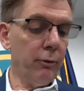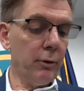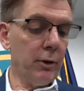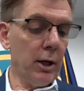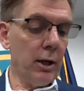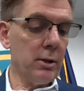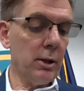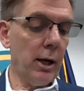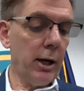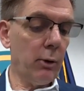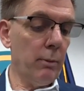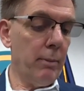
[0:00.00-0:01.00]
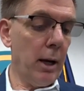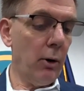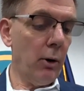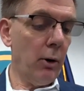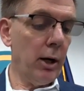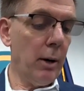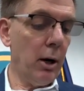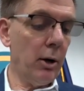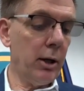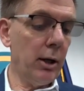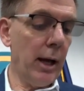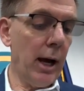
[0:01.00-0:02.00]
for things like repairing a
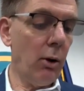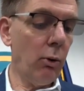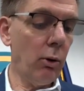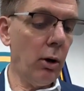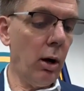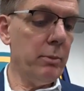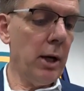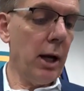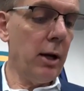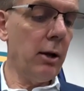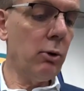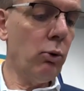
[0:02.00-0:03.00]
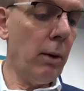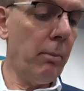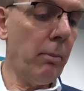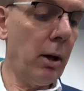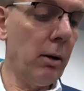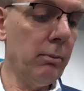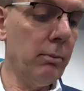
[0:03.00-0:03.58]
parking lot or updating equipment?